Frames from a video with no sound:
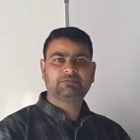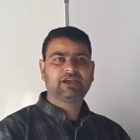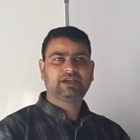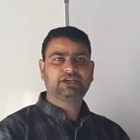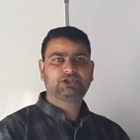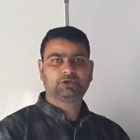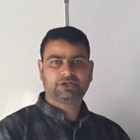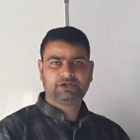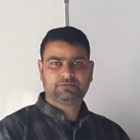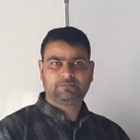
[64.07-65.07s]
may issue
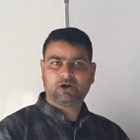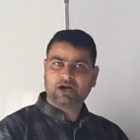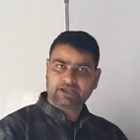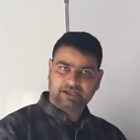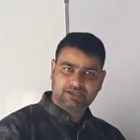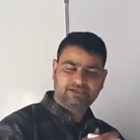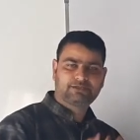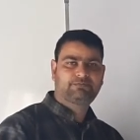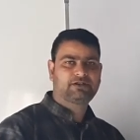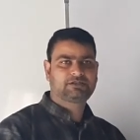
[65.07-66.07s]
it for
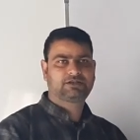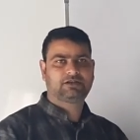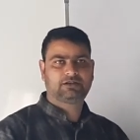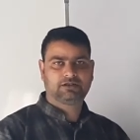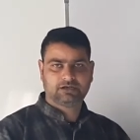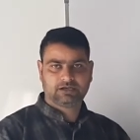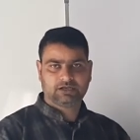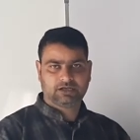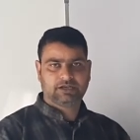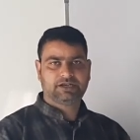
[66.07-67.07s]
his personal
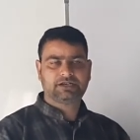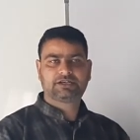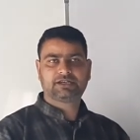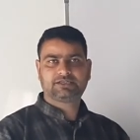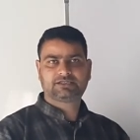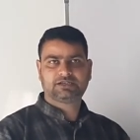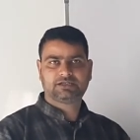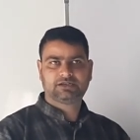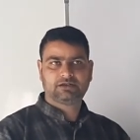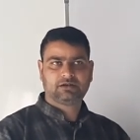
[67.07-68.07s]
interest.
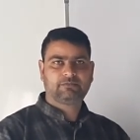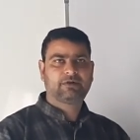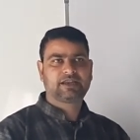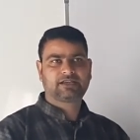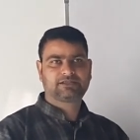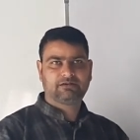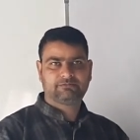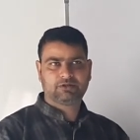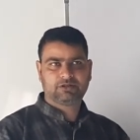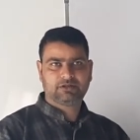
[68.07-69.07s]
For
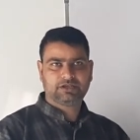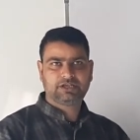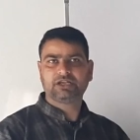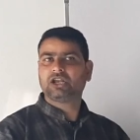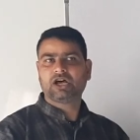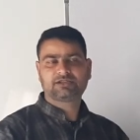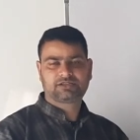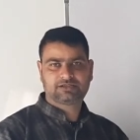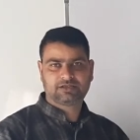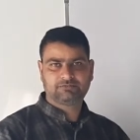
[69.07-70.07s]
example, he
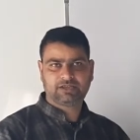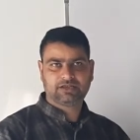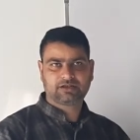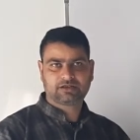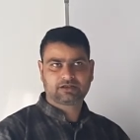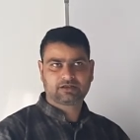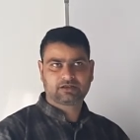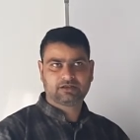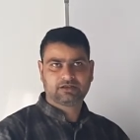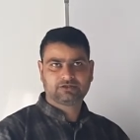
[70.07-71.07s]
lost something,
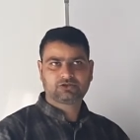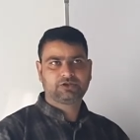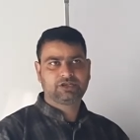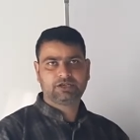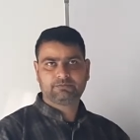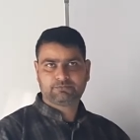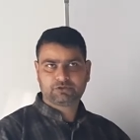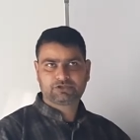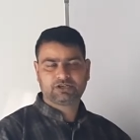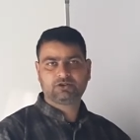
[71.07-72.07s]
so he
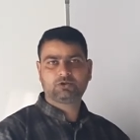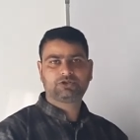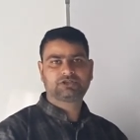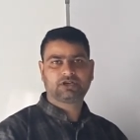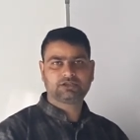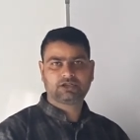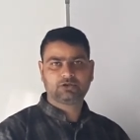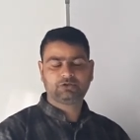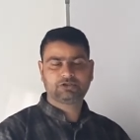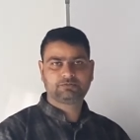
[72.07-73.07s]
puts a notice on the
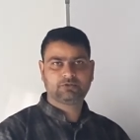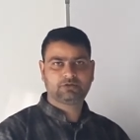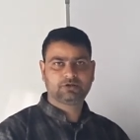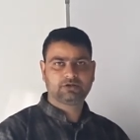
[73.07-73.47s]
notice board